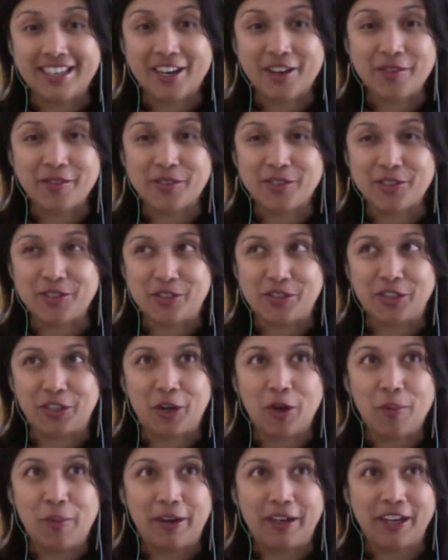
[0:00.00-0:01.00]
And I was just like,
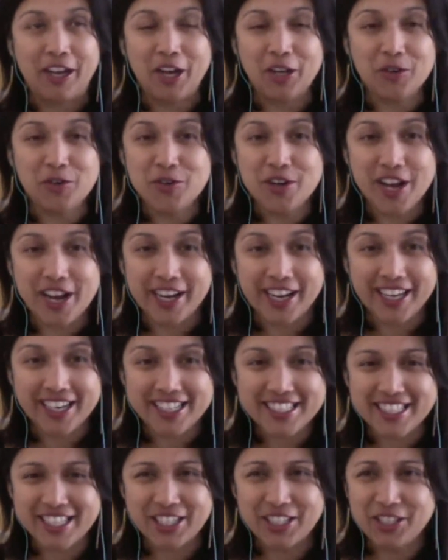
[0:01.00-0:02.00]
oh my God, Oonagh, I gotta
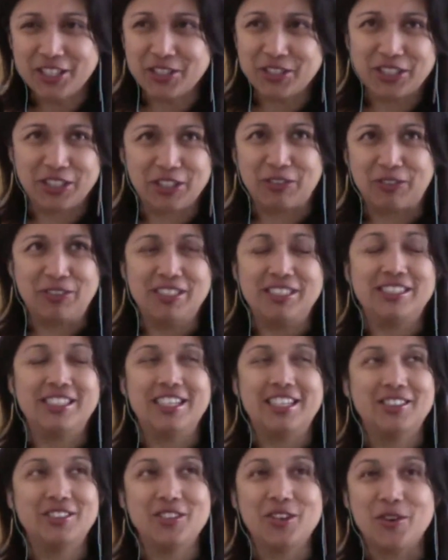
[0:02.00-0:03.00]
tell you, like, what, I
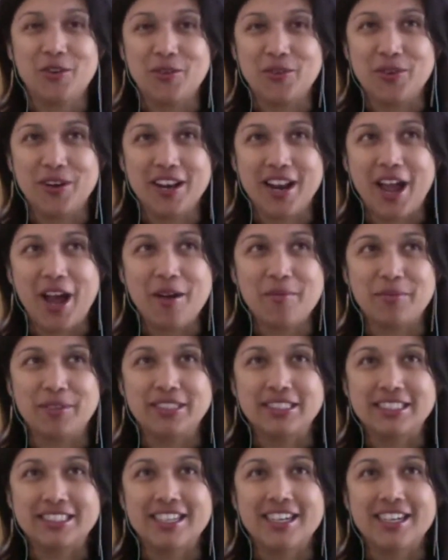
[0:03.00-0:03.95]
don't know what happened.